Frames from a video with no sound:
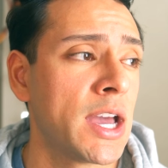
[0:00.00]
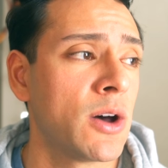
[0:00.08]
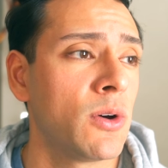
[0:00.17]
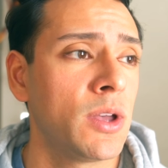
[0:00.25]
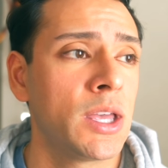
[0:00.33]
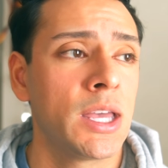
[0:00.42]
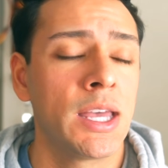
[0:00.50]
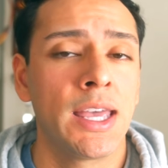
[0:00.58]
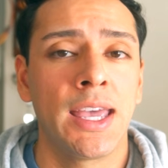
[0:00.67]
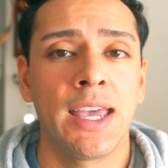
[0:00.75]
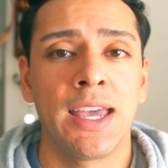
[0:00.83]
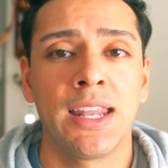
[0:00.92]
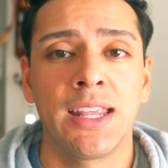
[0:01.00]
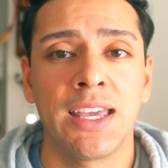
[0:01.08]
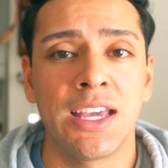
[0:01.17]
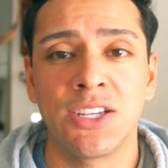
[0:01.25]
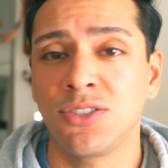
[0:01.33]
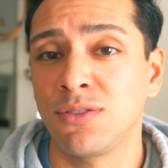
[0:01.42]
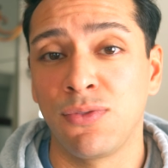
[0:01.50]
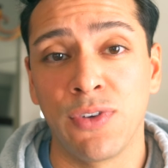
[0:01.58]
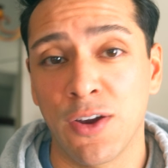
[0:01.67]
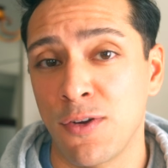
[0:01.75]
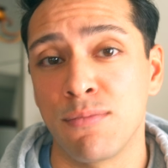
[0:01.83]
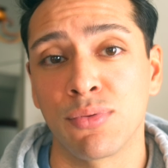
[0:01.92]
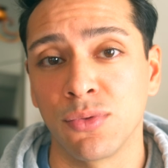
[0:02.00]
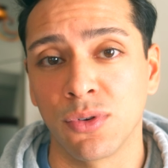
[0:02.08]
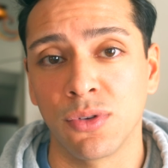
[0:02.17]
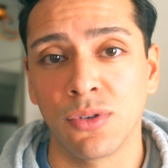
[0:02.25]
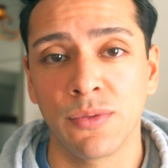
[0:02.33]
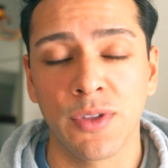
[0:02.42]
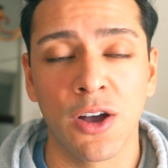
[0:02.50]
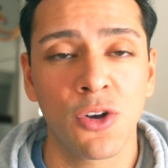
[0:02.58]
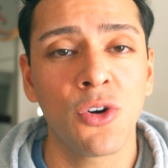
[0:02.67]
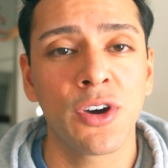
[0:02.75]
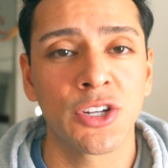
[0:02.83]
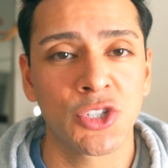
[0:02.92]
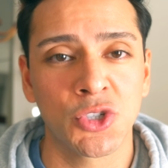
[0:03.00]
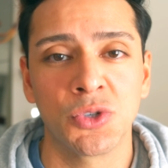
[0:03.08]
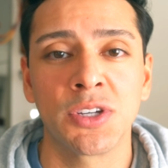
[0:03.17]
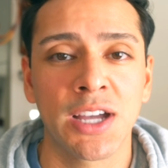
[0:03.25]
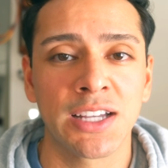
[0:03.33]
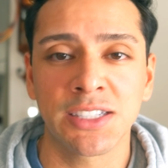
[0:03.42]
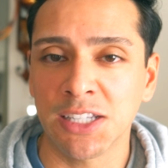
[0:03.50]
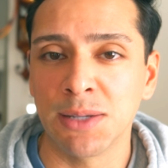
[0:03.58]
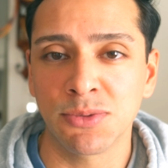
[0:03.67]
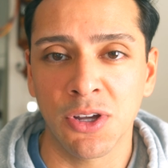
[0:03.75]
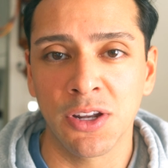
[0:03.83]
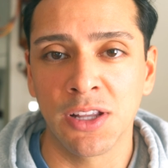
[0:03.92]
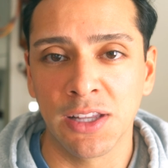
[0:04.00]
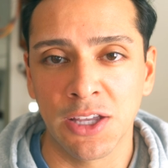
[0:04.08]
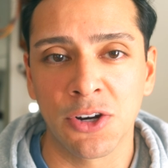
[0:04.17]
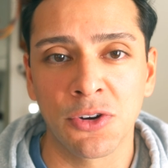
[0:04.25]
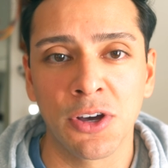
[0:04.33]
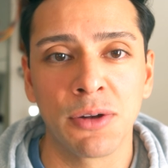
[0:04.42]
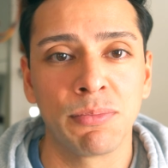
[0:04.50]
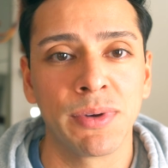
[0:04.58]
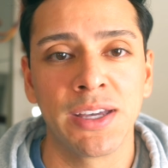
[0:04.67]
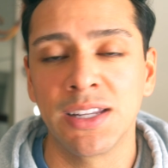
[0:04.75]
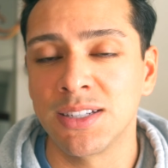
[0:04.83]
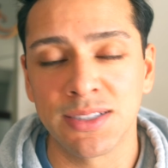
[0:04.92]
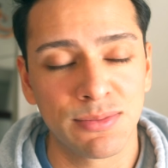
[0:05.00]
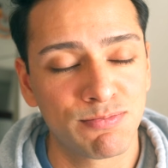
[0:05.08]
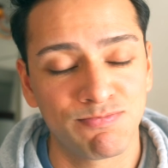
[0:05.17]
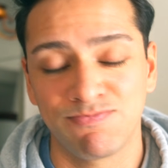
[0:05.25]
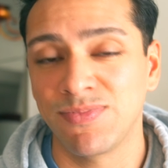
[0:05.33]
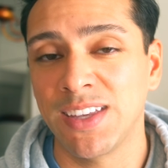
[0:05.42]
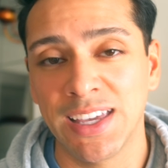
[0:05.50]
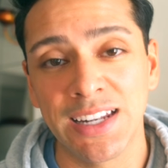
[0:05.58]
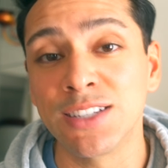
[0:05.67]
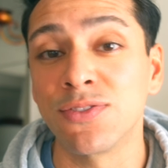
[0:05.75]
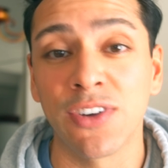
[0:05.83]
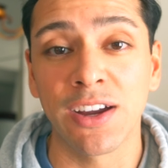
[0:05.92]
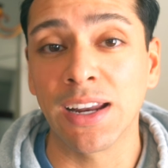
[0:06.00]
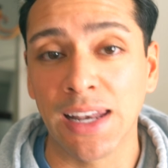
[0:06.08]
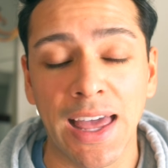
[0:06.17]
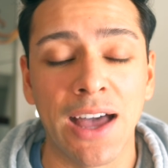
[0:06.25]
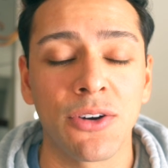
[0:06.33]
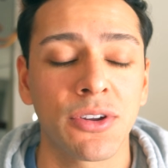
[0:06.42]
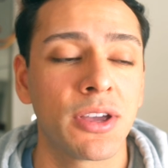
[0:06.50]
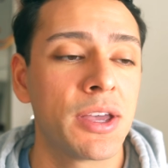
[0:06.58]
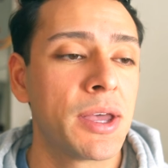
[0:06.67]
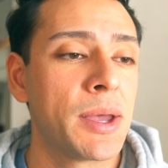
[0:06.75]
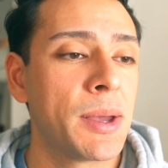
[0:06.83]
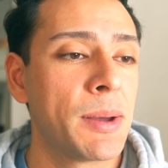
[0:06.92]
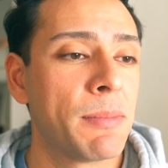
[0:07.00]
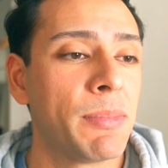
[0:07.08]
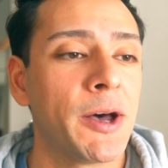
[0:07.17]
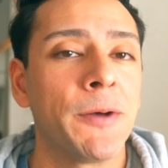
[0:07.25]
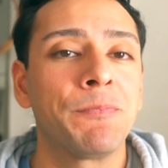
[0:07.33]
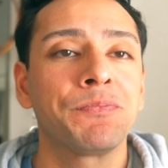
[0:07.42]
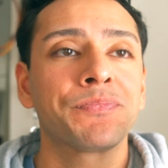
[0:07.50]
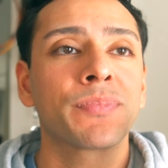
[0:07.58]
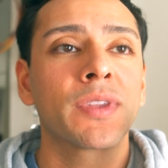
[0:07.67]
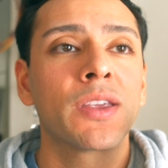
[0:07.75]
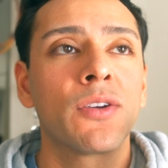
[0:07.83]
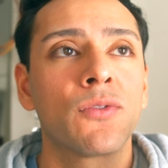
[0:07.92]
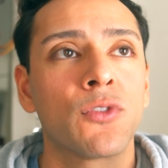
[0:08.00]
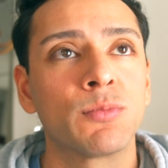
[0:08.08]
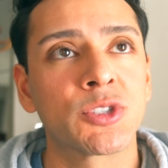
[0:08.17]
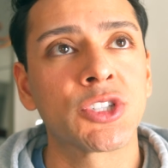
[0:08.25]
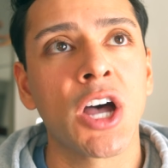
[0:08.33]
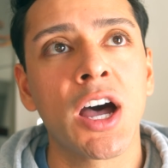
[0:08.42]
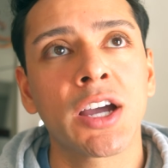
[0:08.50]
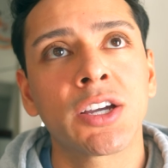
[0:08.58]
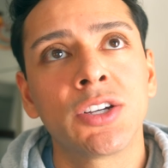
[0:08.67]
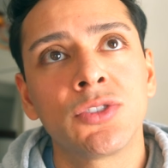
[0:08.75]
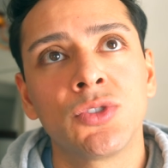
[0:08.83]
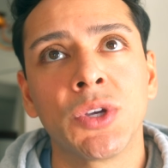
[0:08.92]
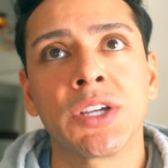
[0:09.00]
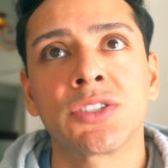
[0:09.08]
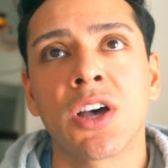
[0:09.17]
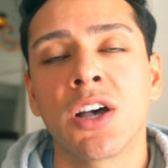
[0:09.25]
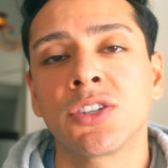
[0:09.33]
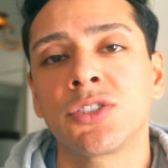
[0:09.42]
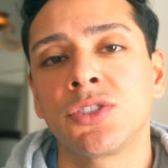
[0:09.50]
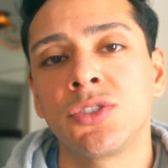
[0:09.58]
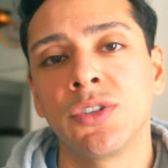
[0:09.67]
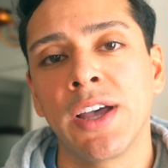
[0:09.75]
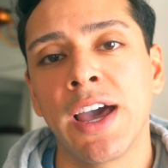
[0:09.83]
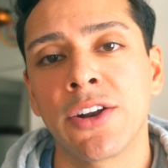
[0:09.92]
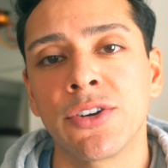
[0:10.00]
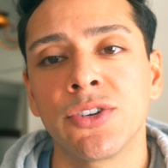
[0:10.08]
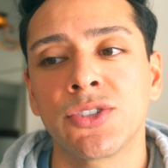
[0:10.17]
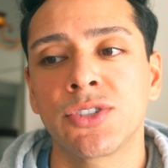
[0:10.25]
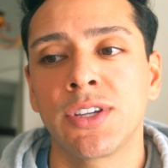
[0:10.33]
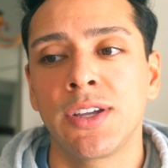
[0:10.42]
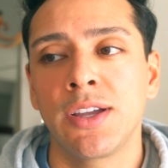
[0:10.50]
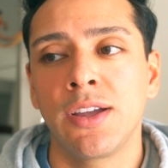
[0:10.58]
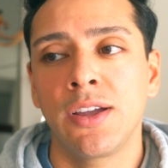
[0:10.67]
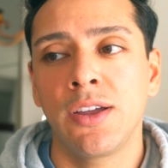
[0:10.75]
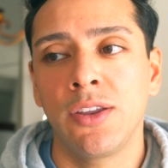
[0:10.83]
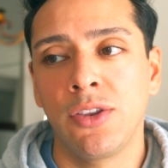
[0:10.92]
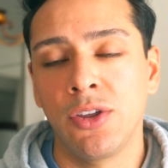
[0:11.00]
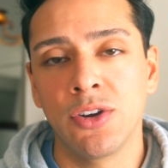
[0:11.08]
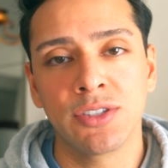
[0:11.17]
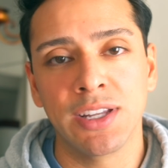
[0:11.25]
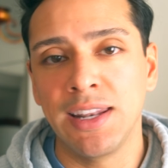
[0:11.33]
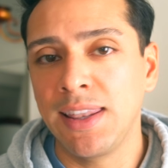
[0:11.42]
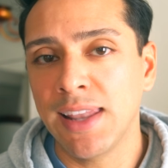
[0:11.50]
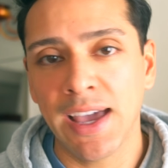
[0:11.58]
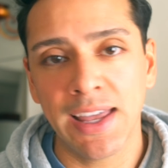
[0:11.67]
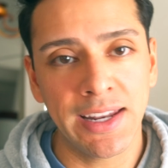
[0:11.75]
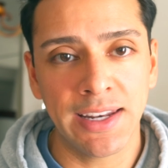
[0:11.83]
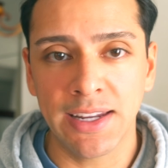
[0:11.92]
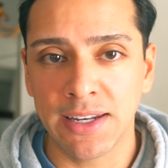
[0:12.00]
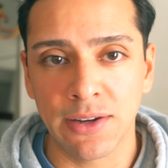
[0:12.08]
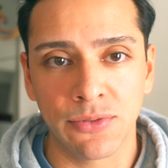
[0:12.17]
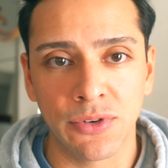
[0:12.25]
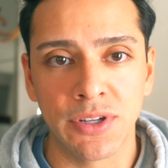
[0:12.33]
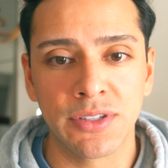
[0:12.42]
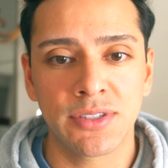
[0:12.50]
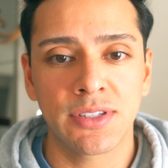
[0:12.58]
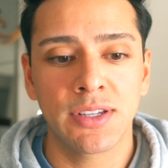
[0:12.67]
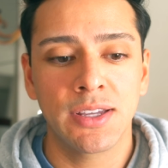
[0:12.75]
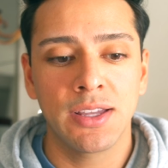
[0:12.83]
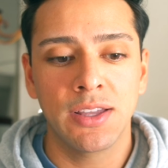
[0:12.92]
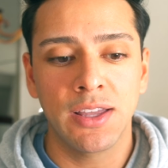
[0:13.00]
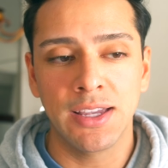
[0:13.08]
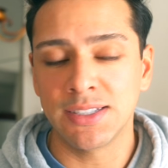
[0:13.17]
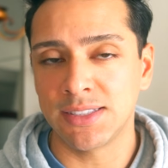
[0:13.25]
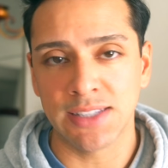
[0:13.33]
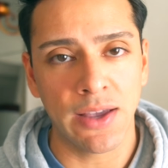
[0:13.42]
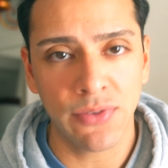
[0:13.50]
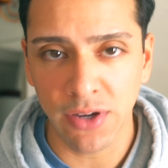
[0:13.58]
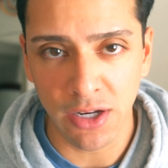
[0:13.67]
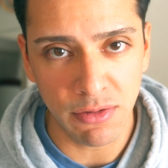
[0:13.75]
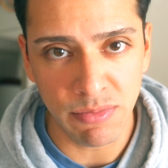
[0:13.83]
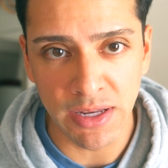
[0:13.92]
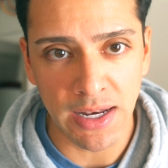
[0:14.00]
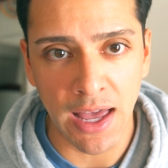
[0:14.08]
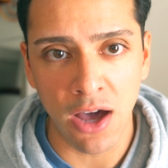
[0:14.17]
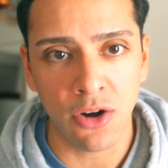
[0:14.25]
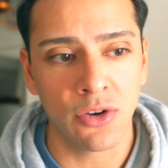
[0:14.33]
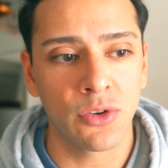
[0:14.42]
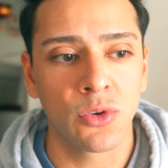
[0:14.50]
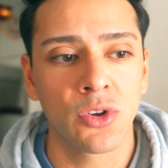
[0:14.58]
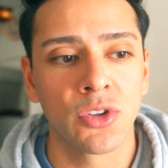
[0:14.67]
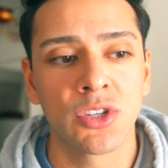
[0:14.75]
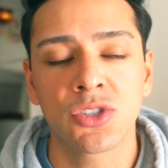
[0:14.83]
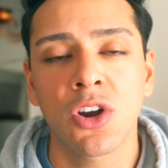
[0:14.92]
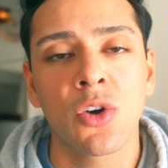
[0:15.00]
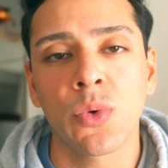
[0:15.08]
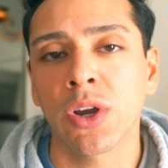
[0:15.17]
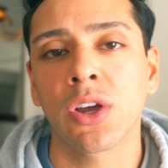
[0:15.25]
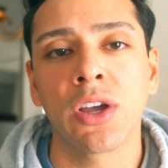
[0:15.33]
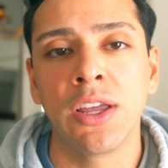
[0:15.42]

now, and it's just very brutal. I'll go ahead and show you guys clips on it later on, but it is very loud. But from stock to exhaust to headers, there is a night and day difference. It's definitely going to be louder. This car,